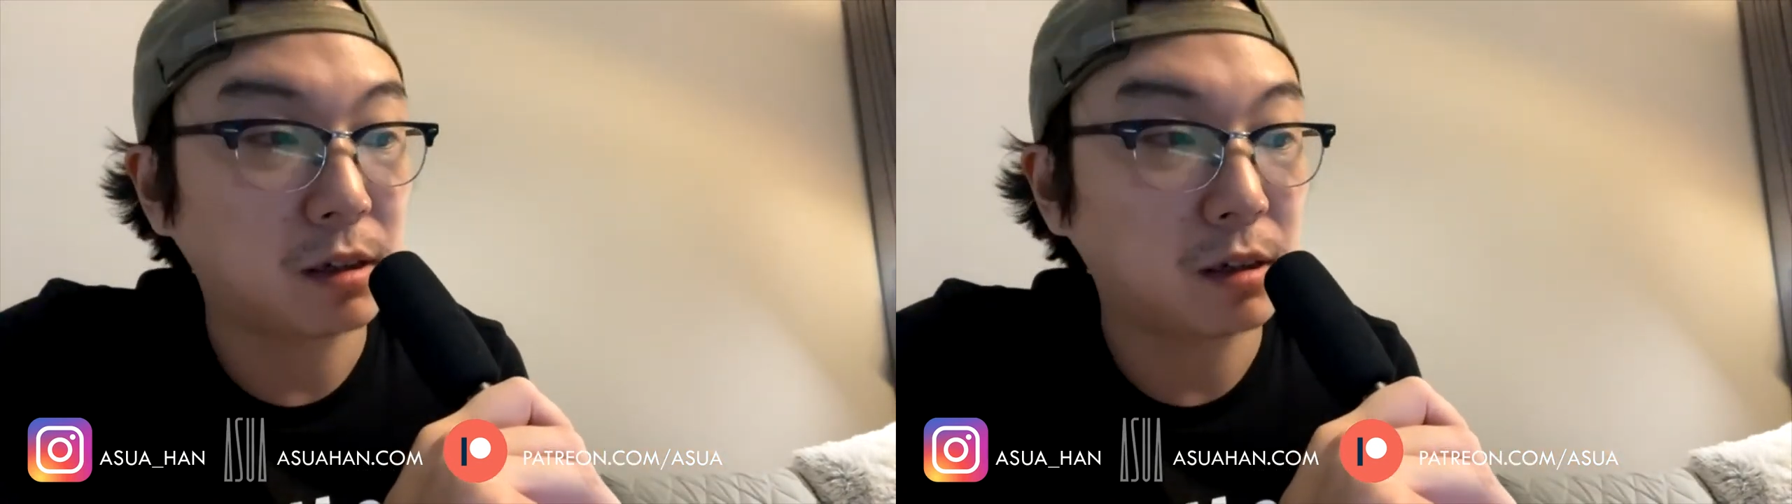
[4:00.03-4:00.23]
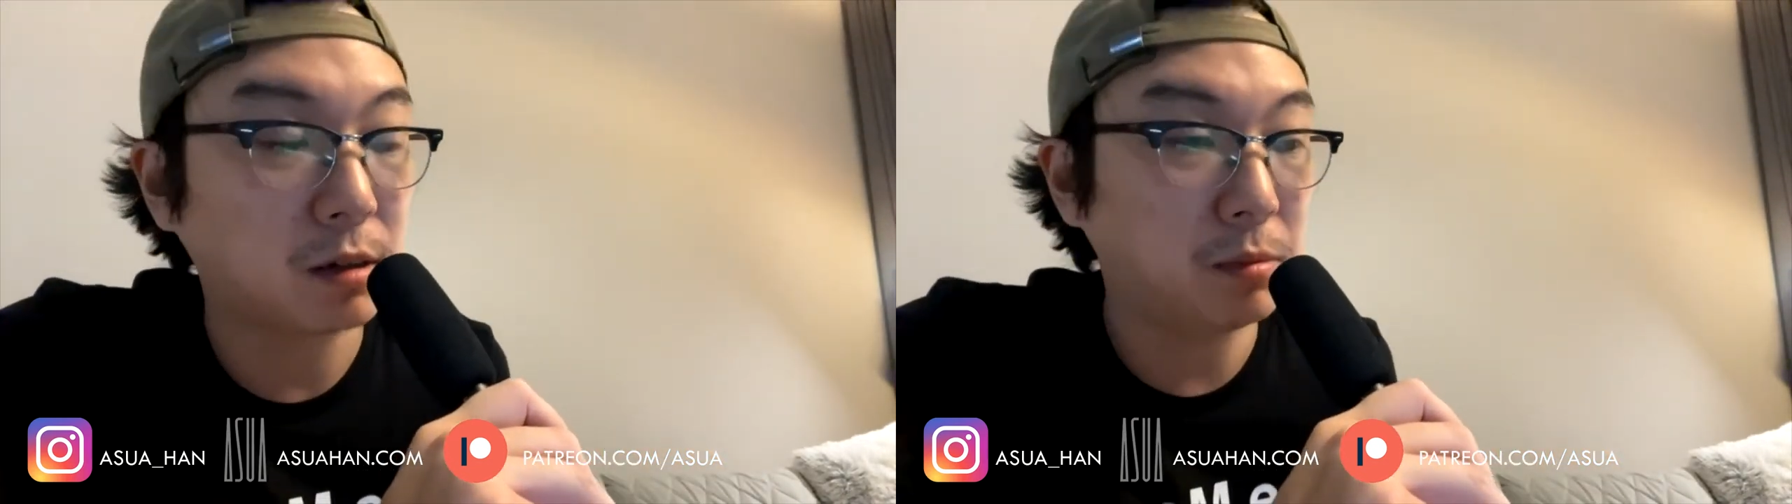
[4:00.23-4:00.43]

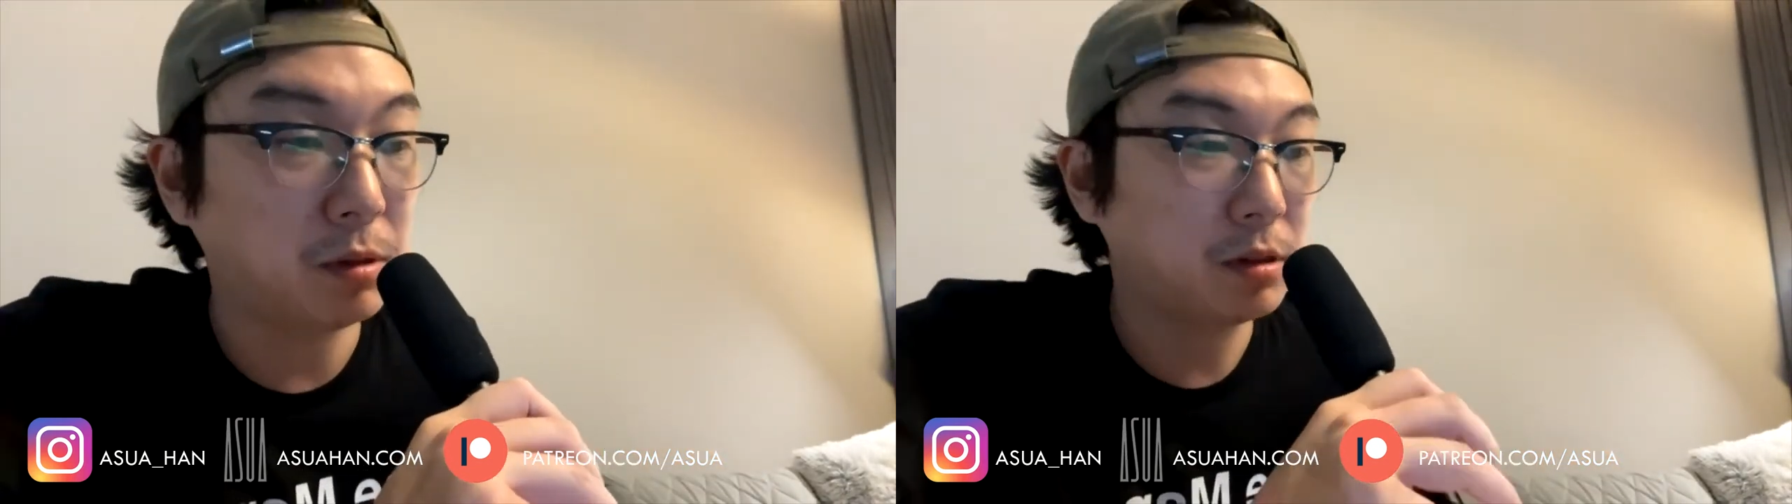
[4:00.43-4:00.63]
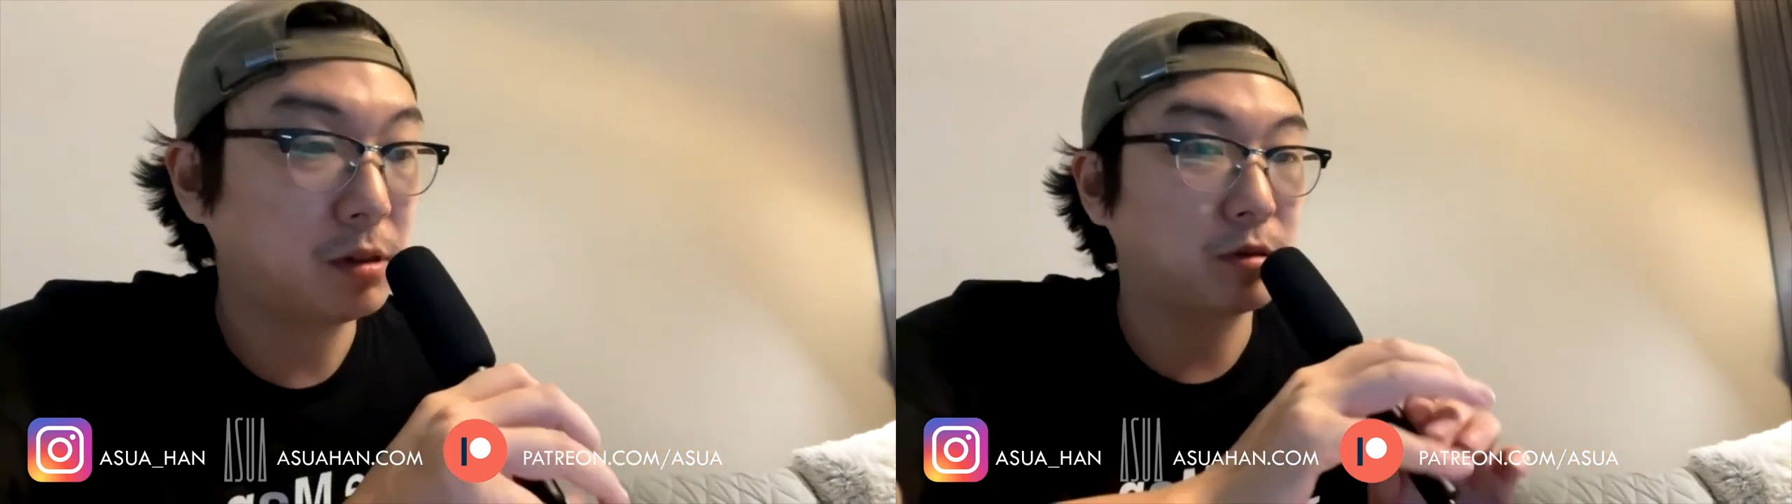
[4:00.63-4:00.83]

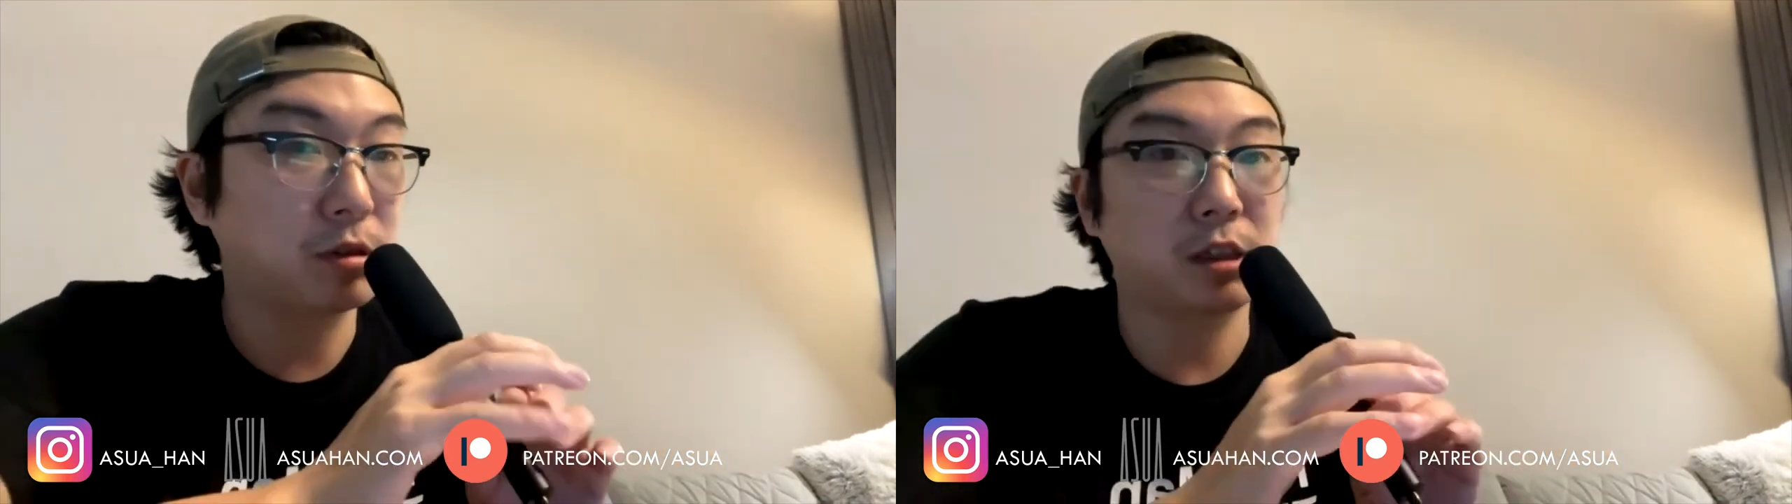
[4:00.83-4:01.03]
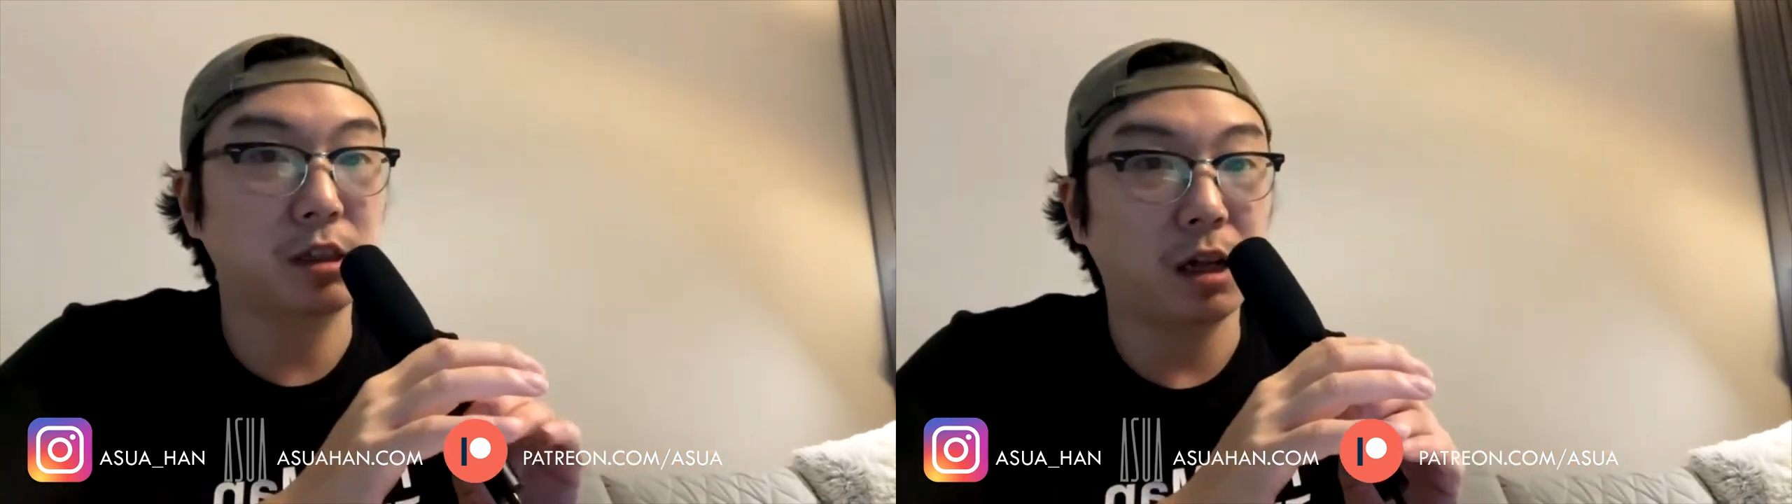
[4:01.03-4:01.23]
commercial,
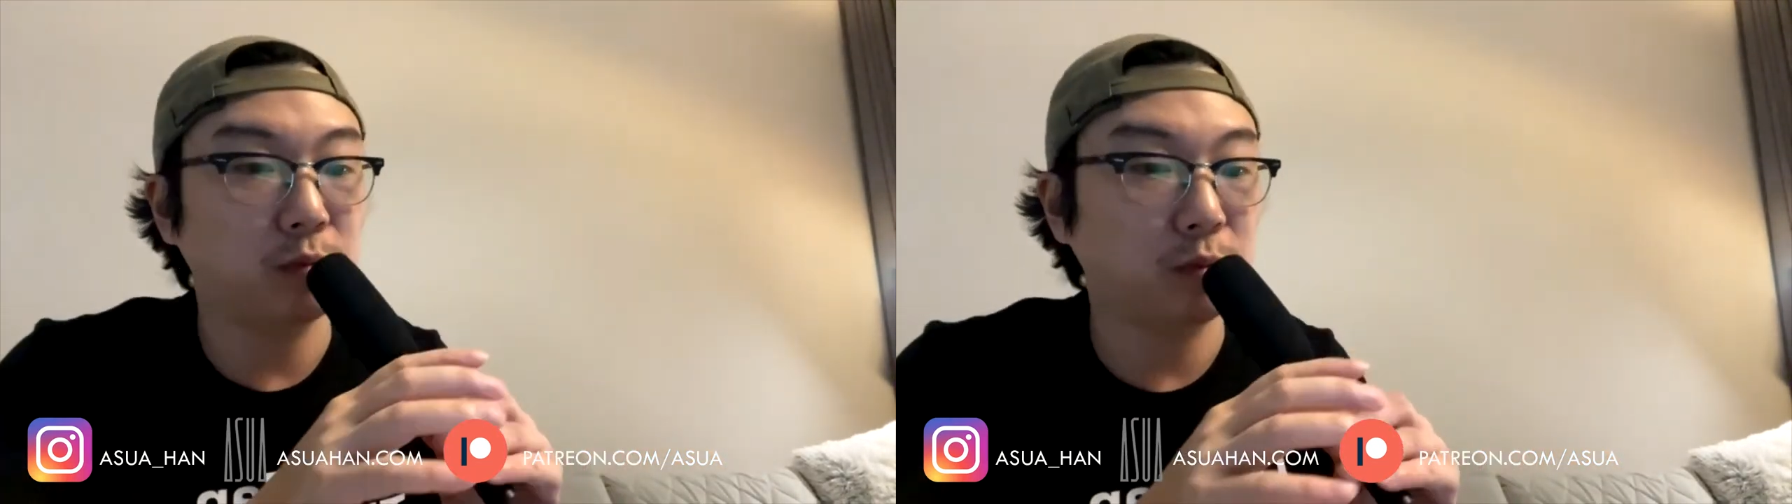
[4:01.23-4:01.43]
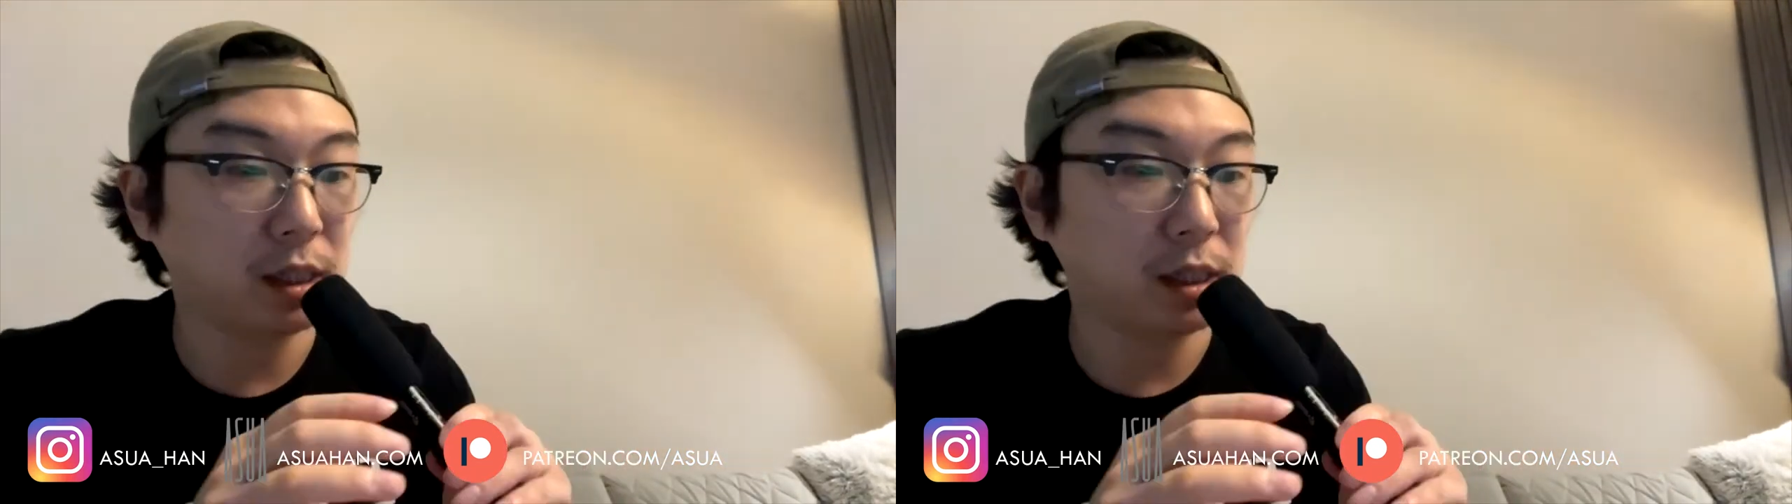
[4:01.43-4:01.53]
shall we?